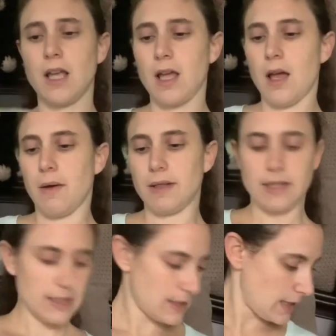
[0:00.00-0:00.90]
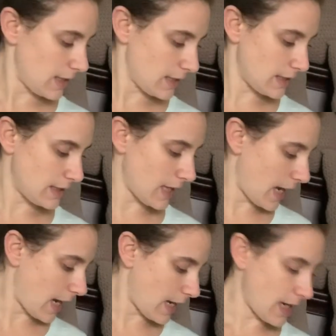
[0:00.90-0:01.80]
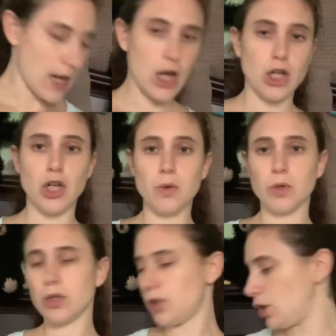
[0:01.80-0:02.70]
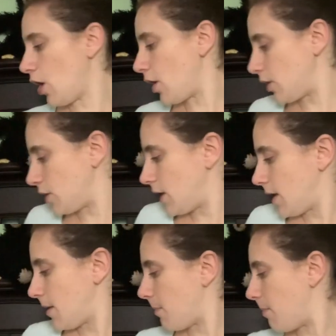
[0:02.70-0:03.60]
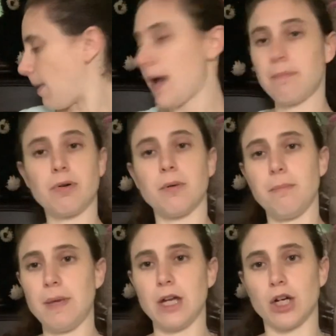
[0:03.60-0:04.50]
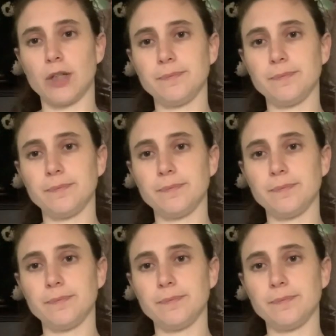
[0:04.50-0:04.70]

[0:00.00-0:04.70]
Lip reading: But this is a newer yarn by Premier.